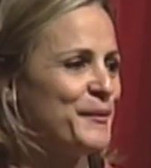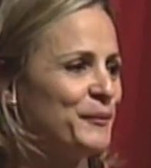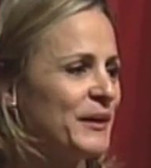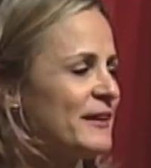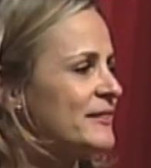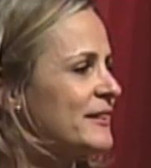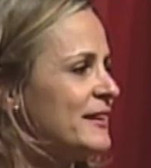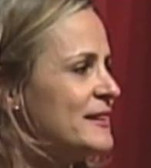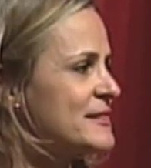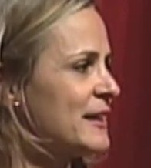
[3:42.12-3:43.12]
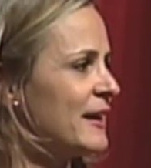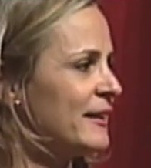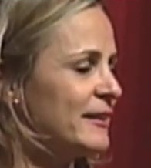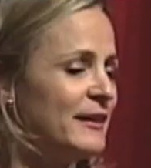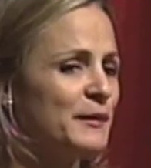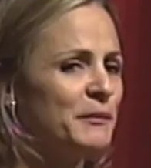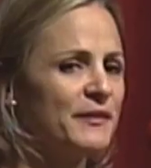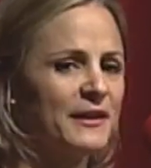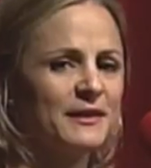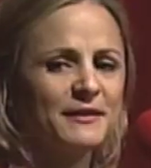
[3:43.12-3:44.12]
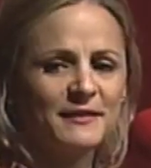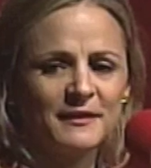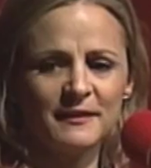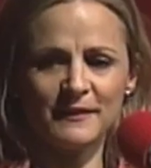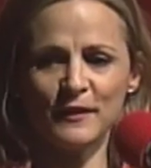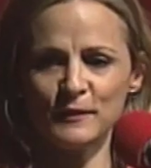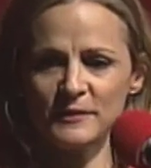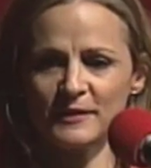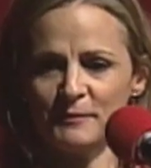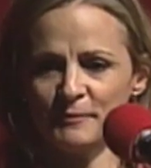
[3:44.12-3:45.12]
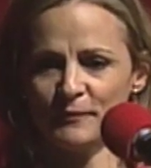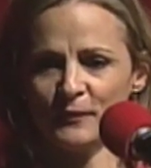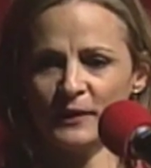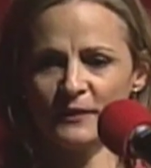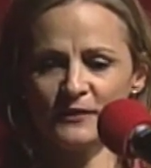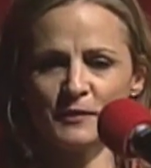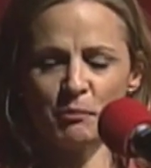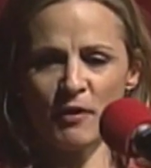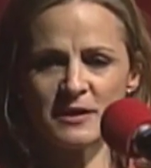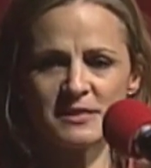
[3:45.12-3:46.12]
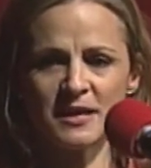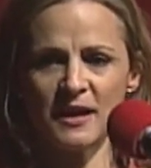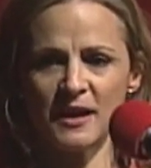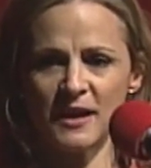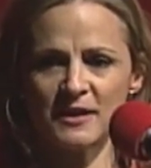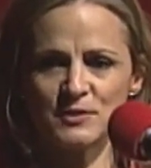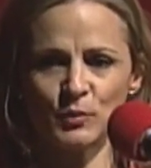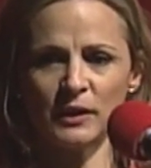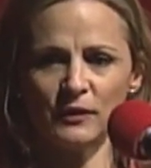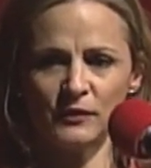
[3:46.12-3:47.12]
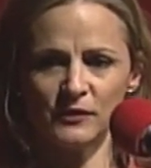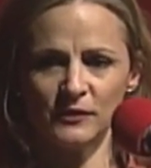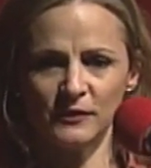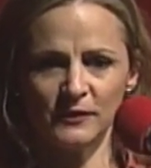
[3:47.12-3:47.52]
What else can I say? Can anyone think of anything else? What else? Process. What else?